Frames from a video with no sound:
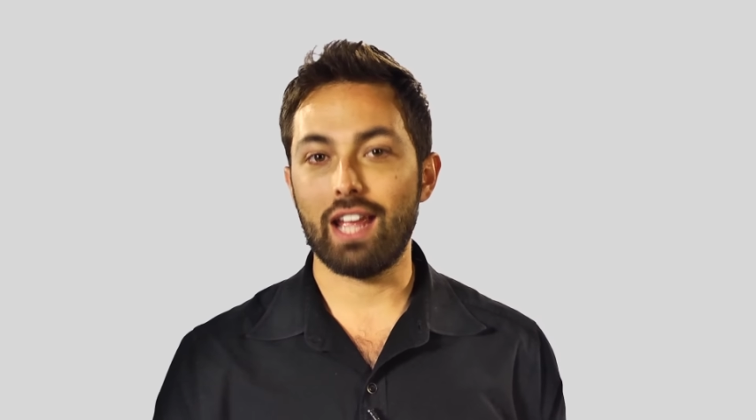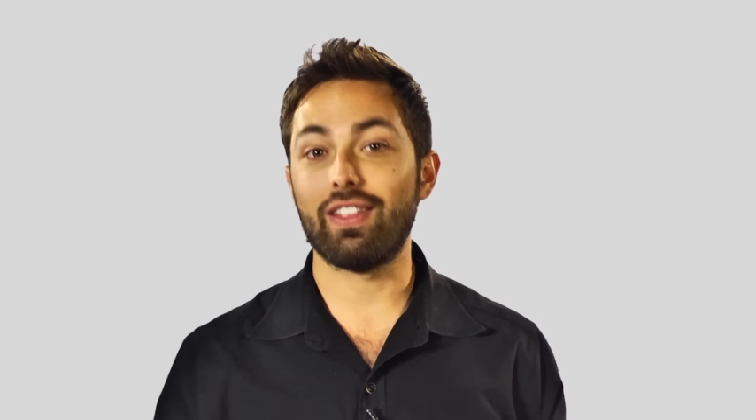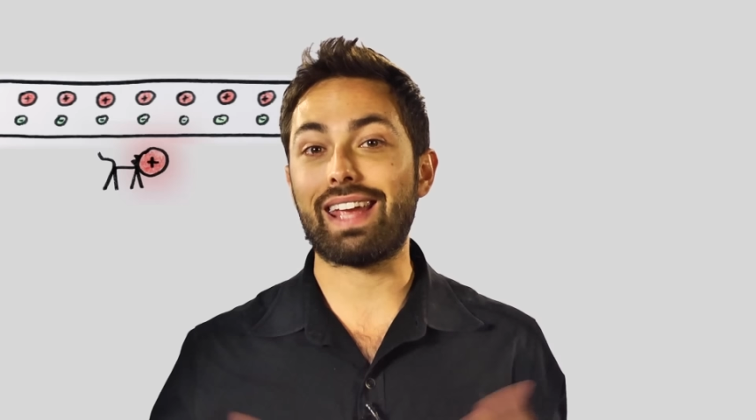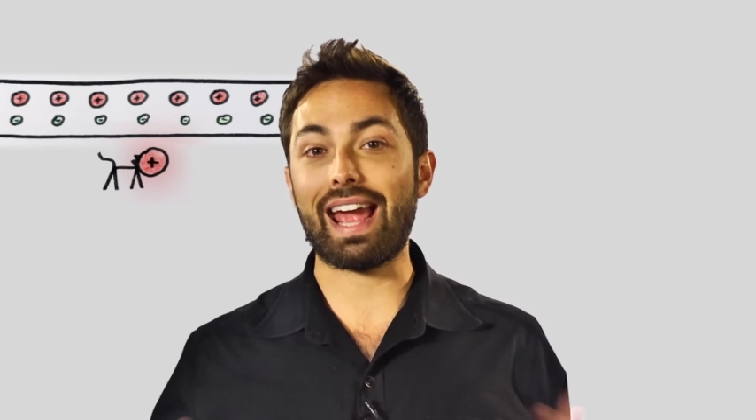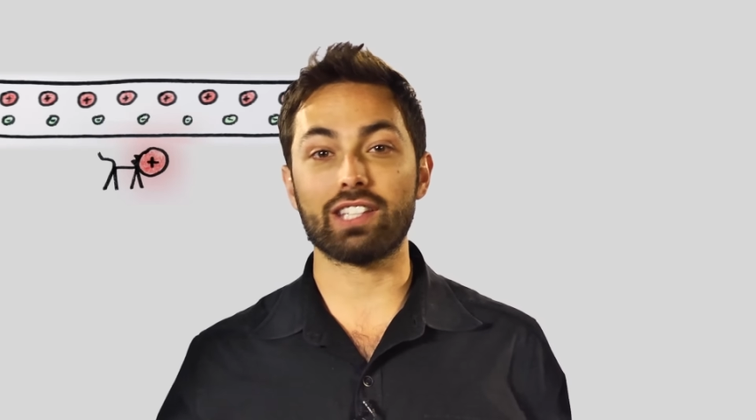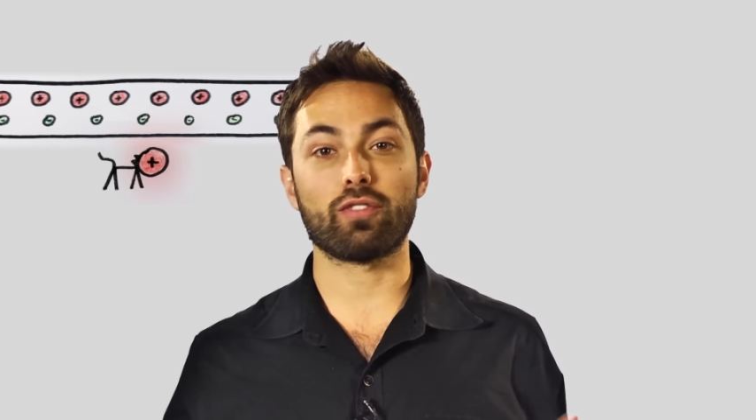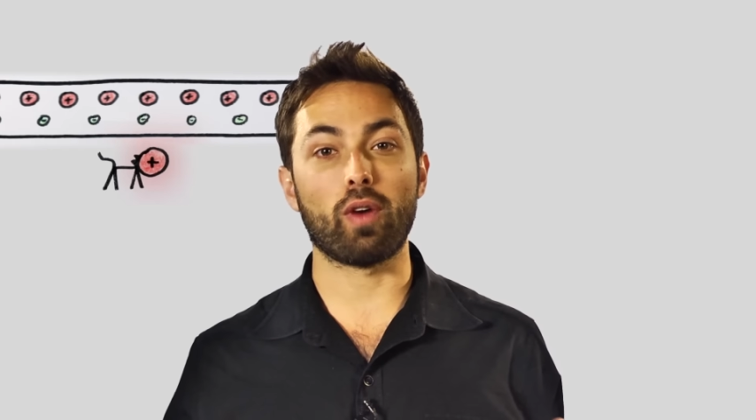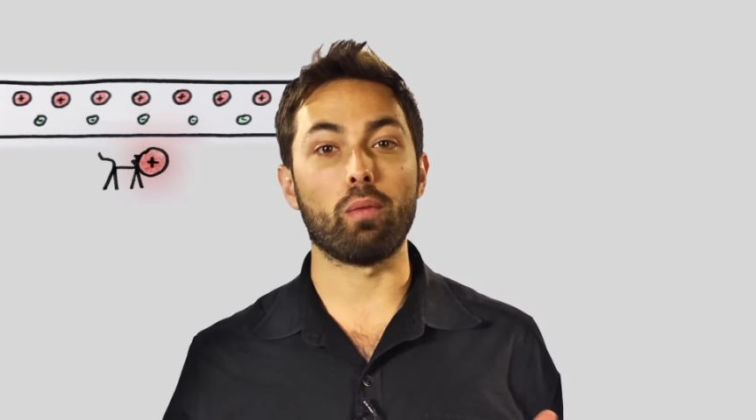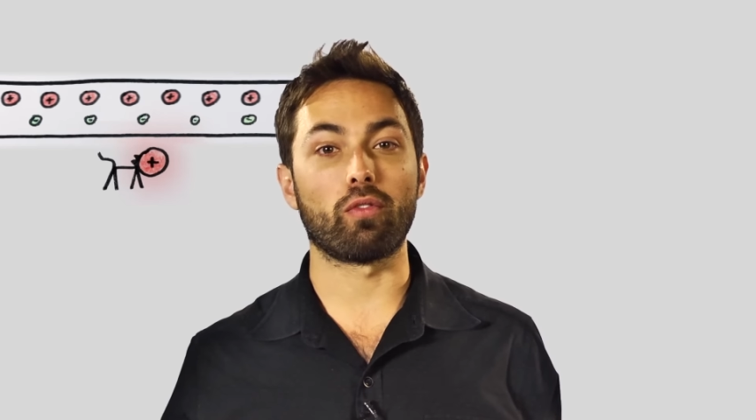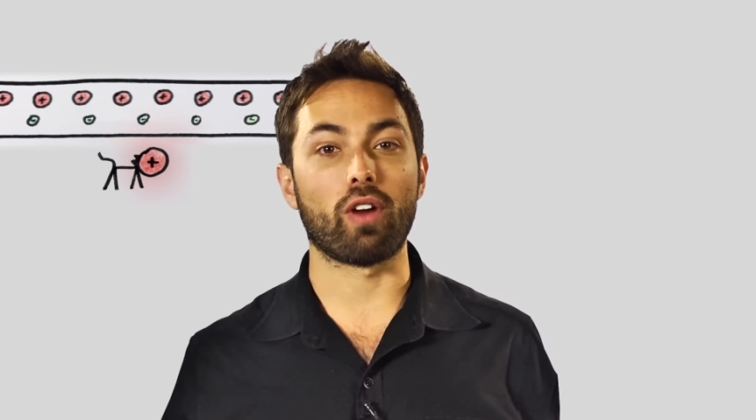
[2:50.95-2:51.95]
In the cat's
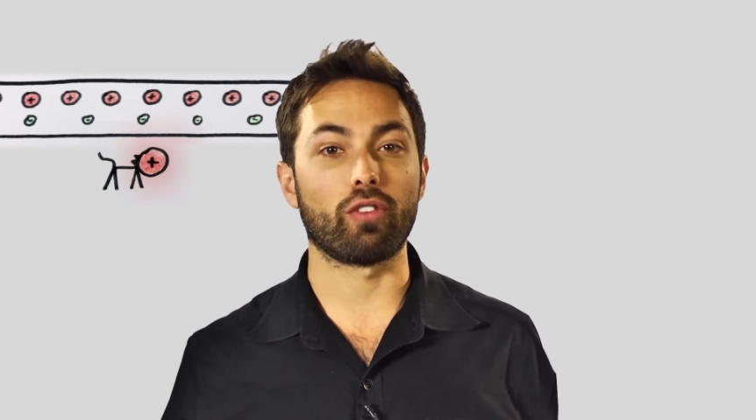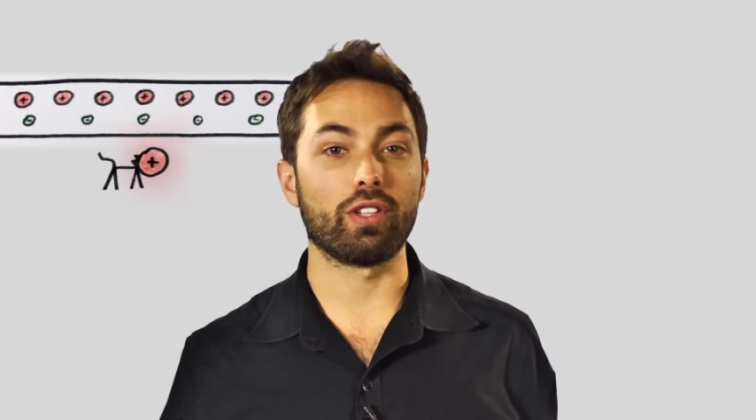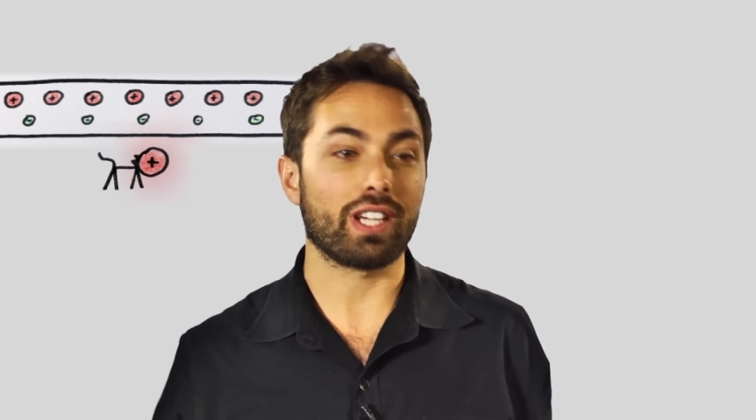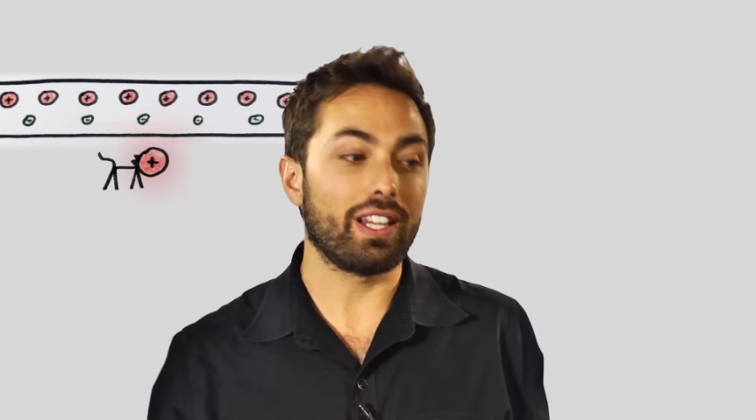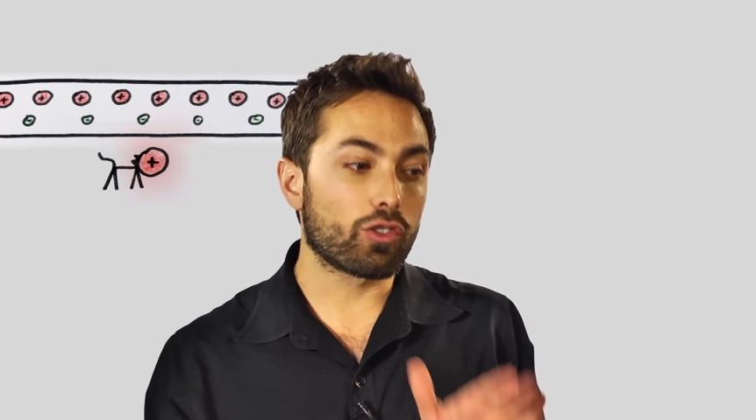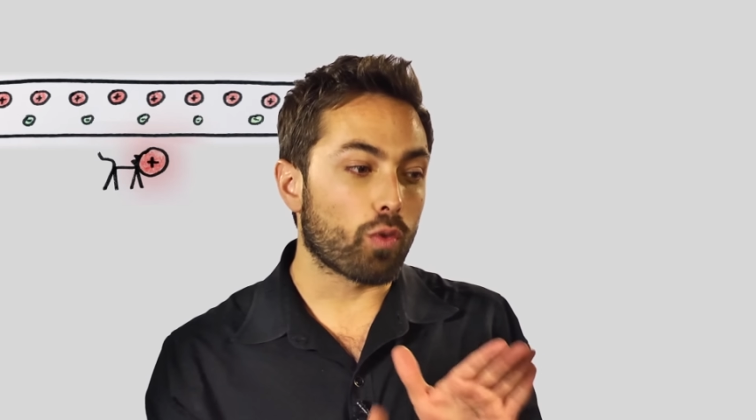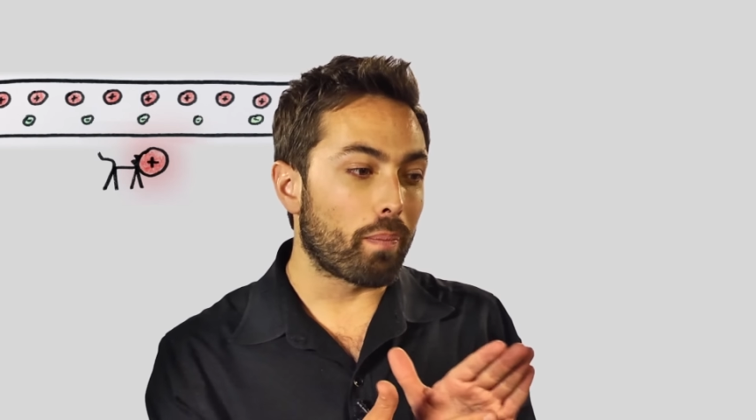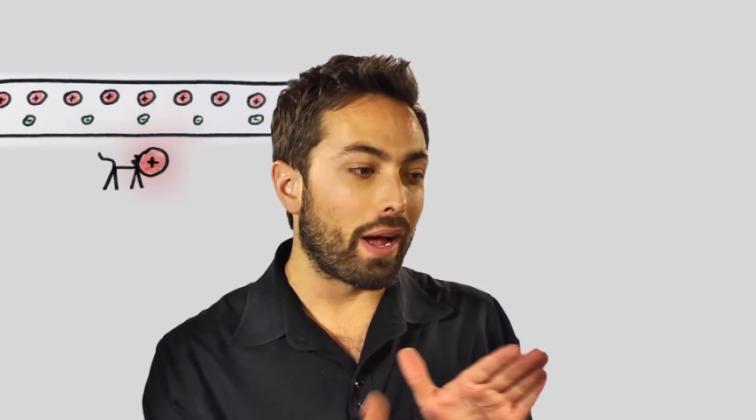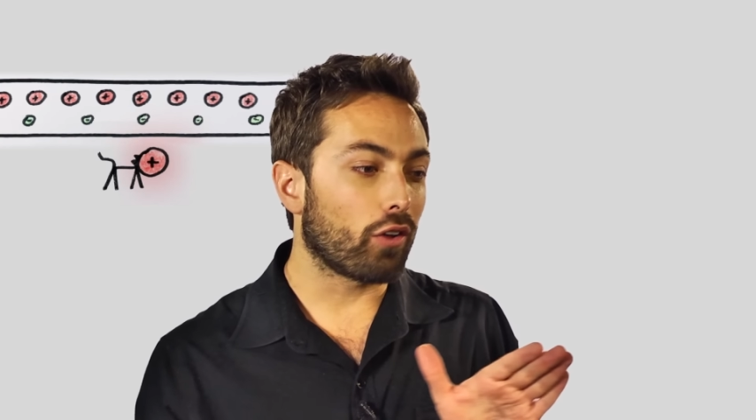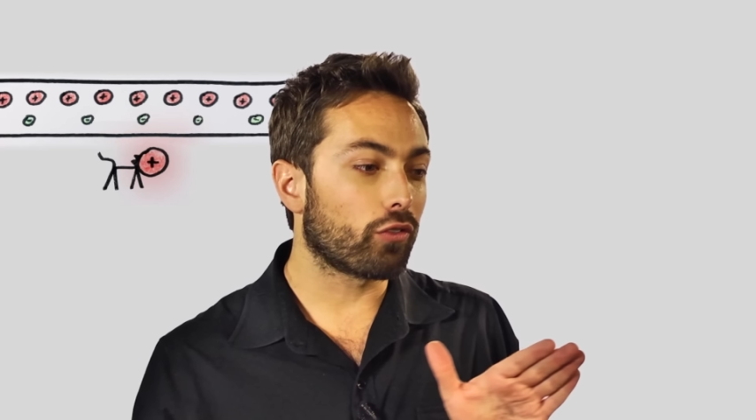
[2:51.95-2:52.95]
frame of reference, it is
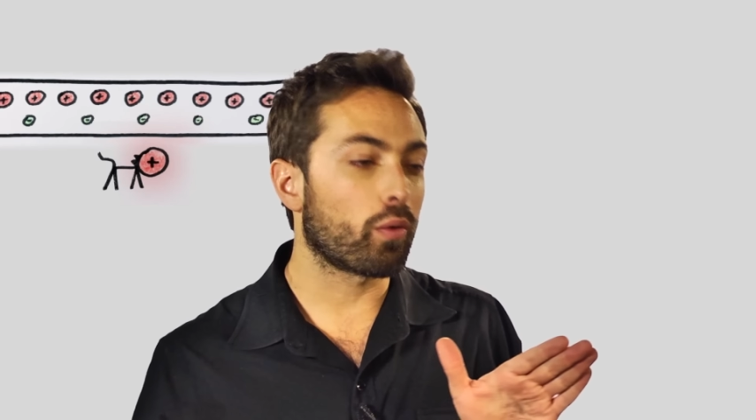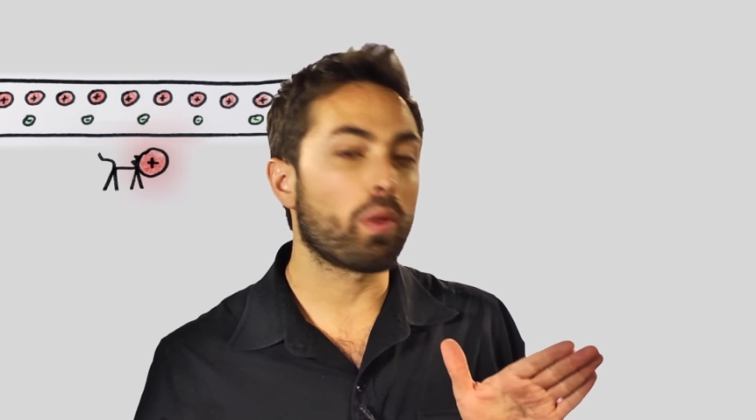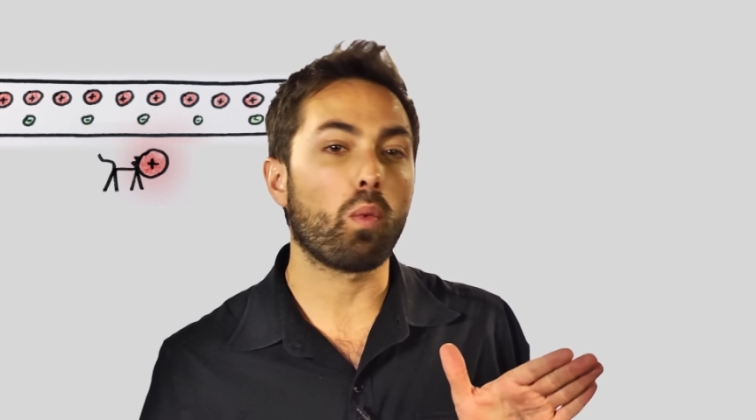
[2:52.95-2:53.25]
repelled from